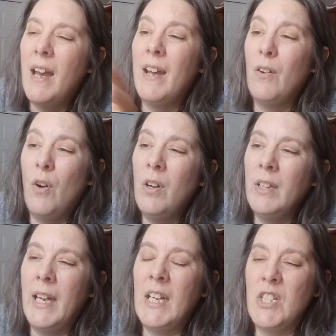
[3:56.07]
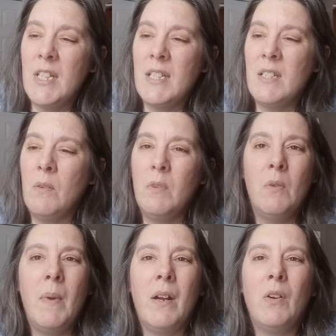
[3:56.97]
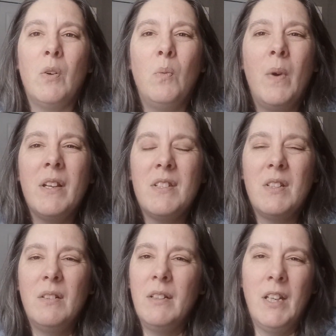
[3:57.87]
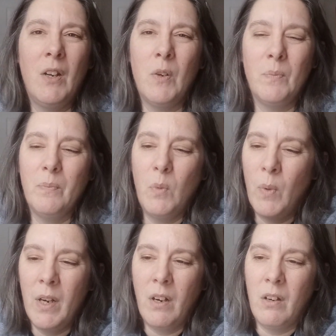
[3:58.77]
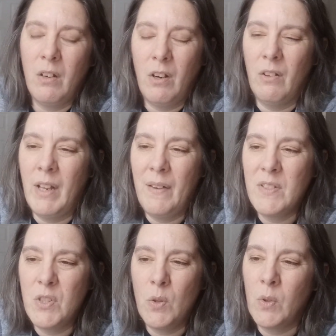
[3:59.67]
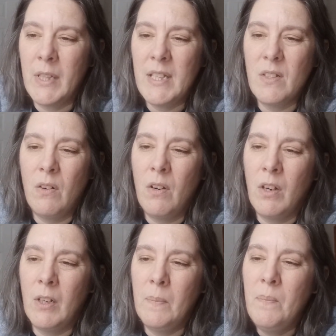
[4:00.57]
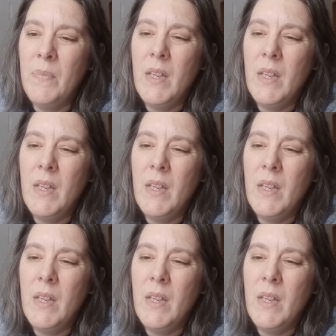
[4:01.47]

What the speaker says: at all ages, no matter what's, what our life stories are,